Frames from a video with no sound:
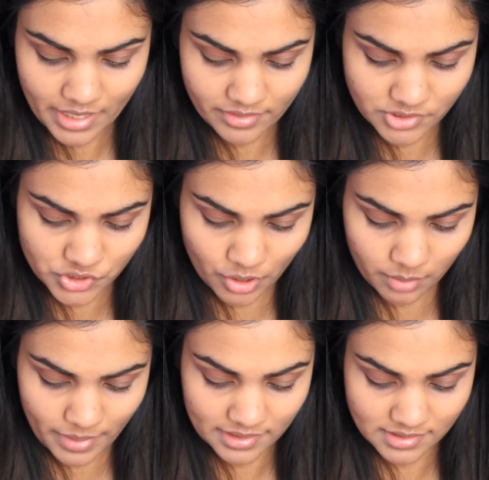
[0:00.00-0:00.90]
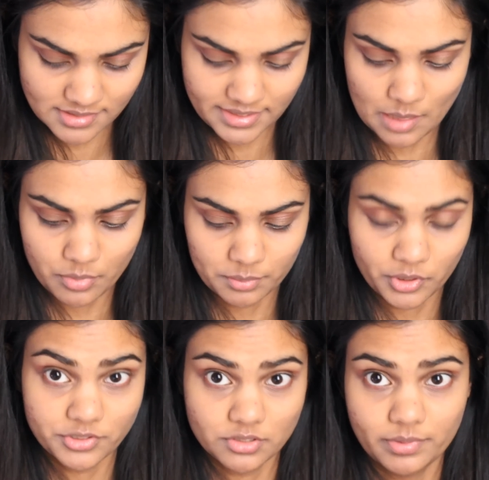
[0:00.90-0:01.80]
And then just going back into Sable, I'm
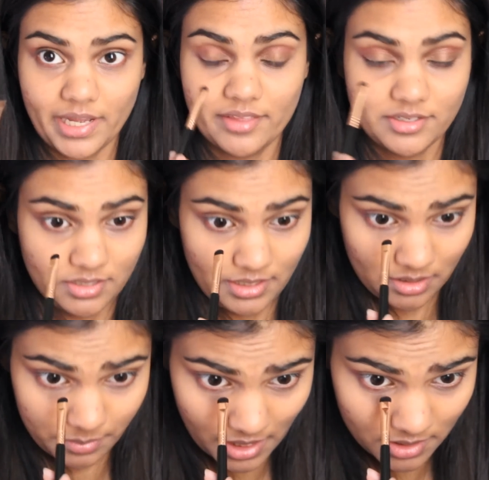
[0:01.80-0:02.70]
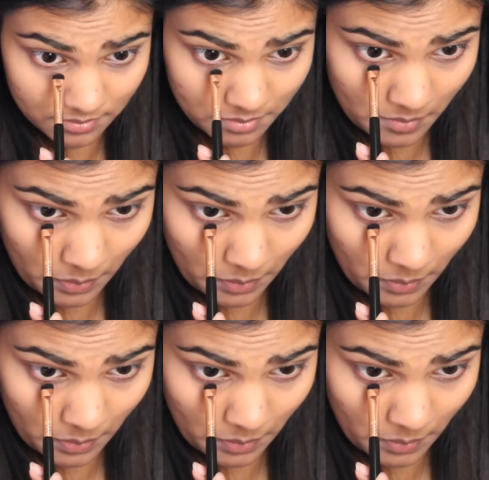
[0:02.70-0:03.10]
going to apply that to the inner part.